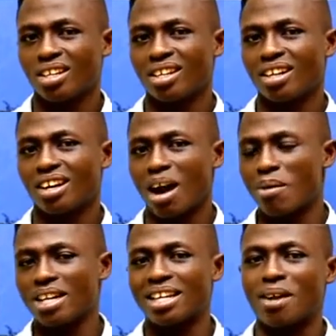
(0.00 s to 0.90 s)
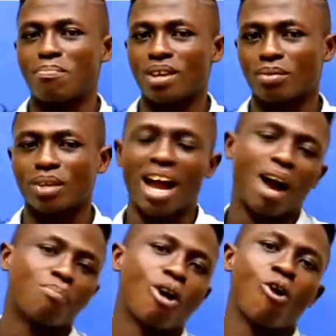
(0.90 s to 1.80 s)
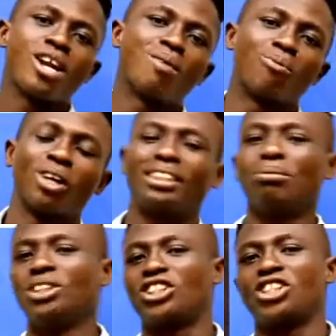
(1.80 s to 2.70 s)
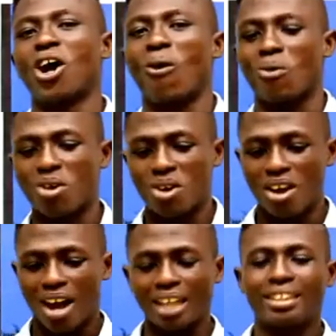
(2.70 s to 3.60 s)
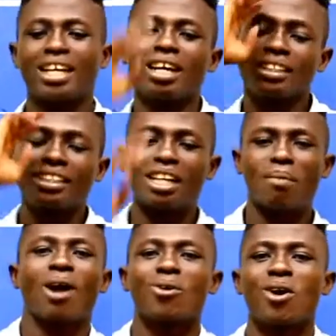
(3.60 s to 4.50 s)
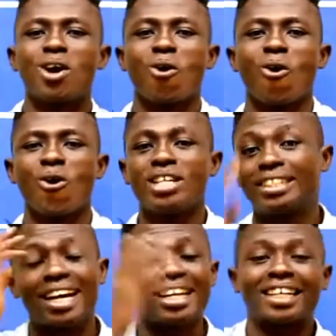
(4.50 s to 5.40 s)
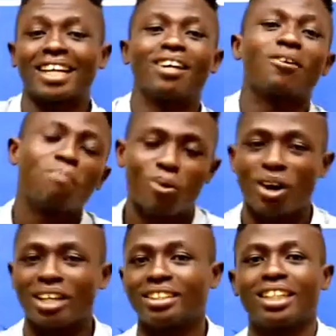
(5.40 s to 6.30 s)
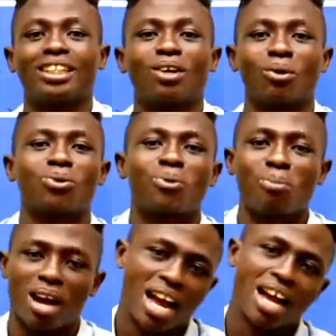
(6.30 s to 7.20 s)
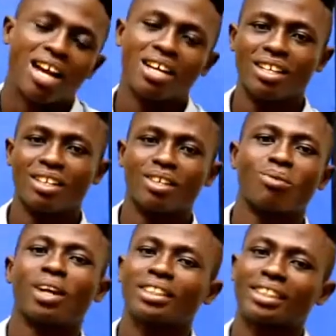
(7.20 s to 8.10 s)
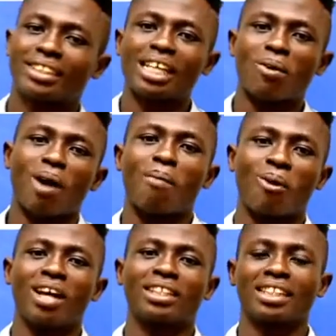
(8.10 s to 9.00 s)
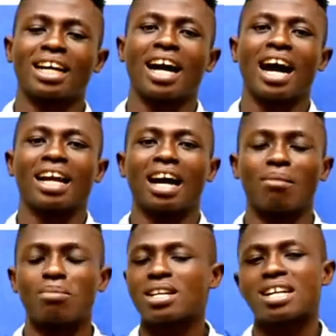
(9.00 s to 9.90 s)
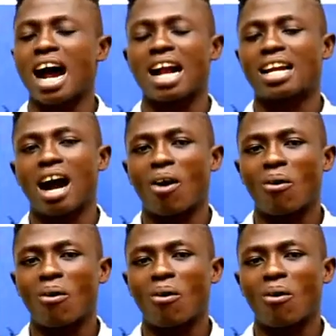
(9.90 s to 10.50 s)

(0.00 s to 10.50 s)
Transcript: Abad and Epi. Abago knew what to be show. I say, see a man, no, it's Chenica can open a decision to come here. Sell 100 Ghana, Mandada.